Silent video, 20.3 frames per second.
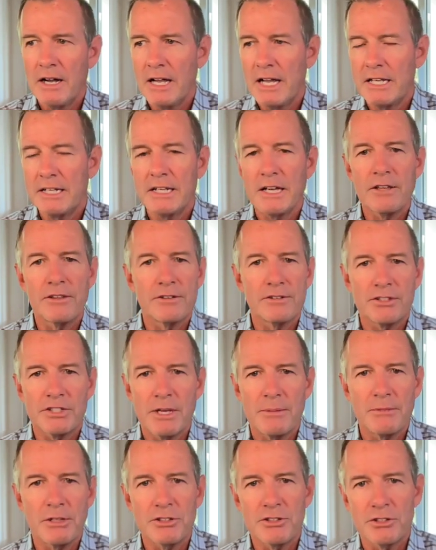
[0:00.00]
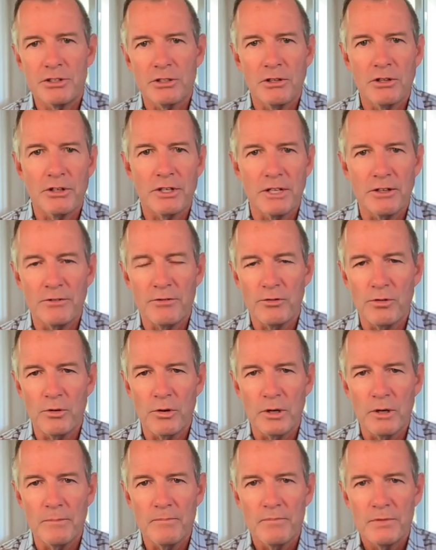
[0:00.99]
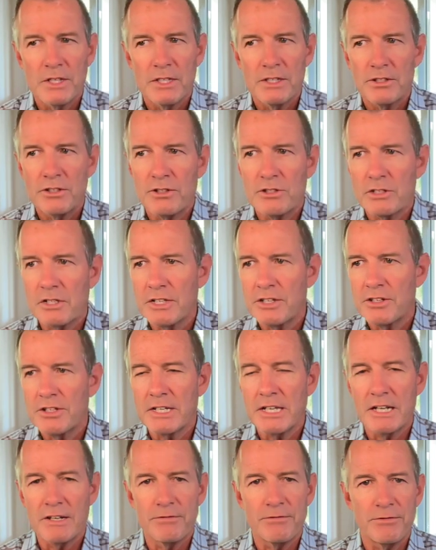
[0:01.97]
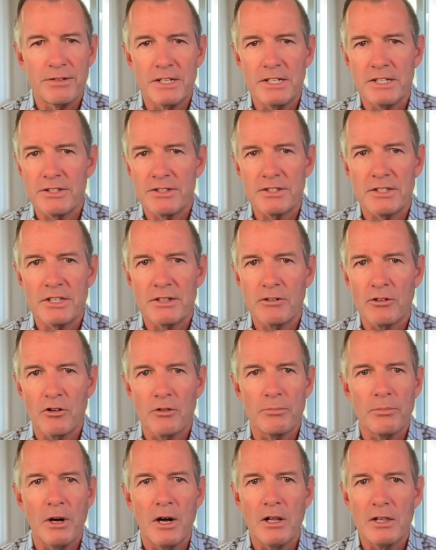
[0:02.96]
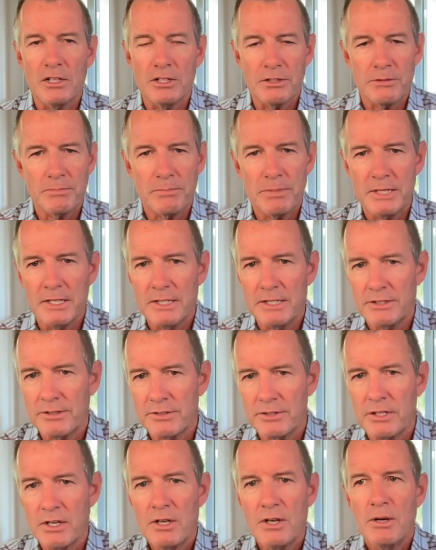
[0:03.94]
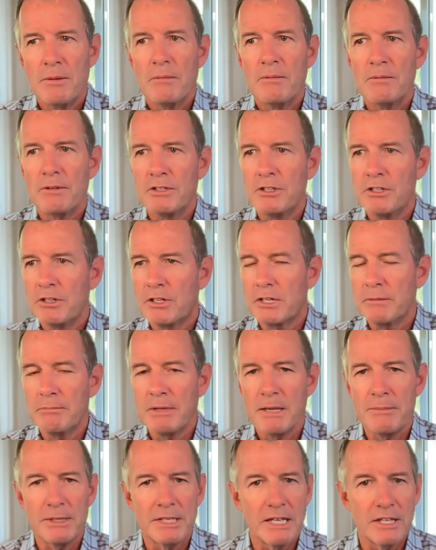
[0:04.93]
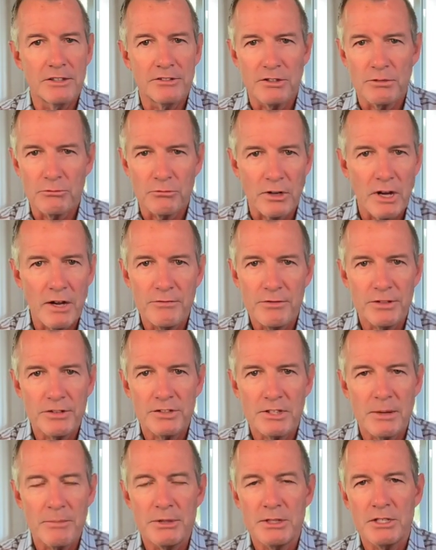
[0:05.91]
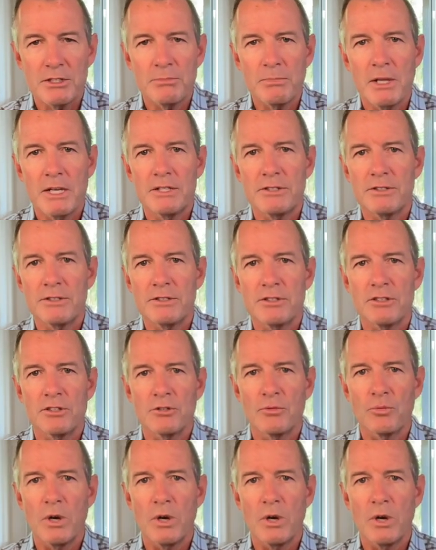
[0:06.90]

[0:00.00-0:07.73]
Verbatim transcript: any other gem that you're looking for. Usually you can get a finished or polished piece. You can maybe get some rough in some of these places as